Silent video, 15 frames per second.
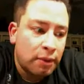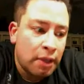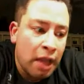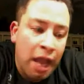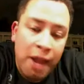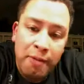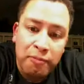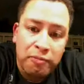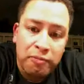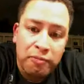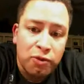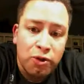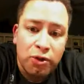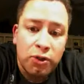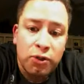I
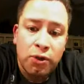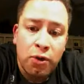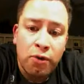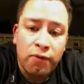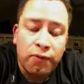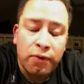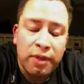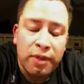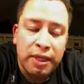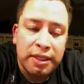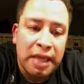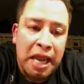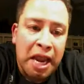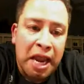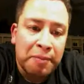am stoked for this
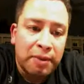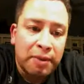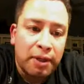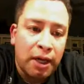game.